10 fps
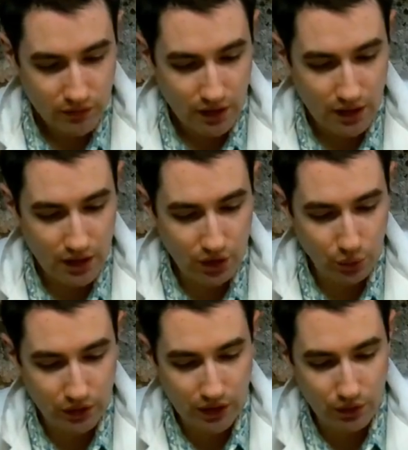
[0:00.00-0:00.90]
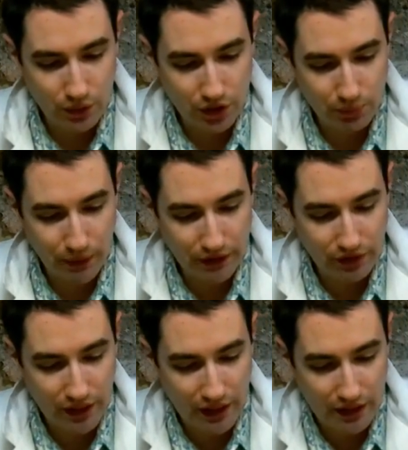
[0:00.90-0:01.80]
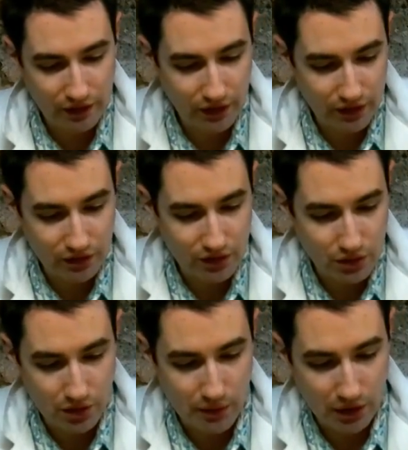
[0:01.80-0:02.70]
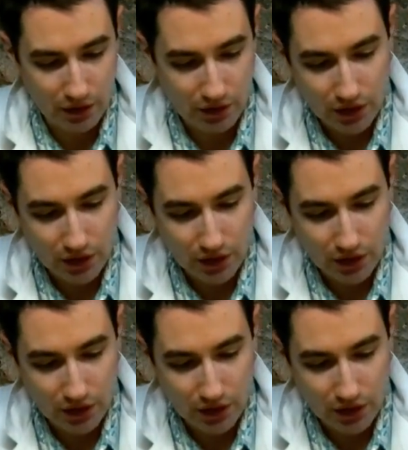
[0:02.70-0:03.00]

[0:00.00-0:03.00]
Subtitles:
These will give you the spicy hands like there's no tomorrow.